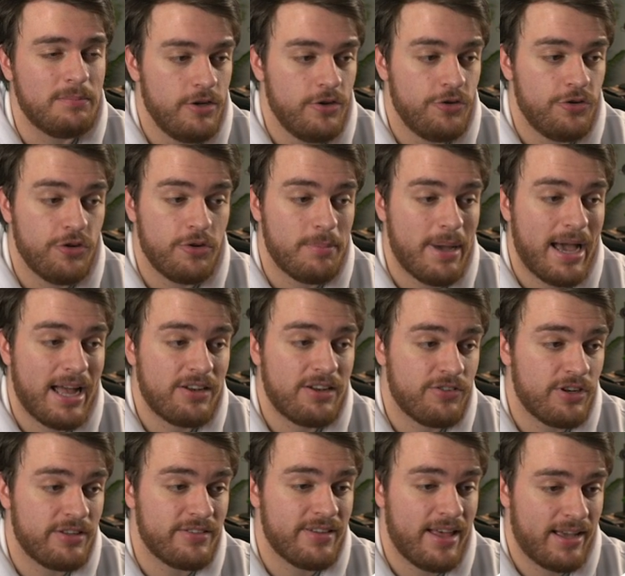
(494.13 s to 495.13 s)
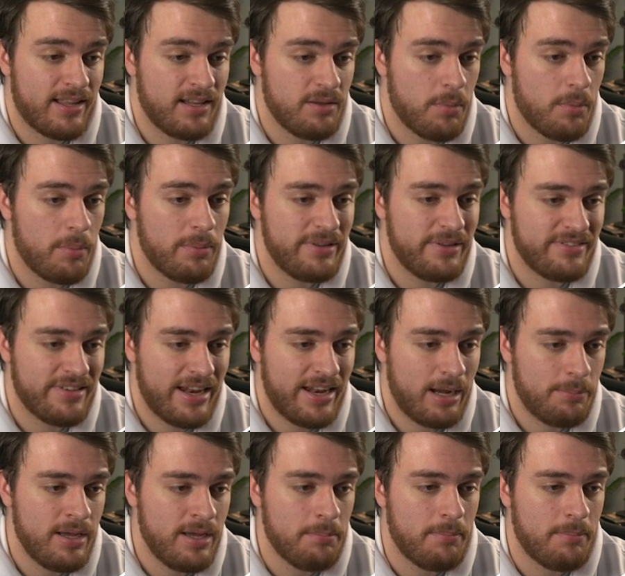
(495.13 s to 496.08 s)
should match exactly what we set up.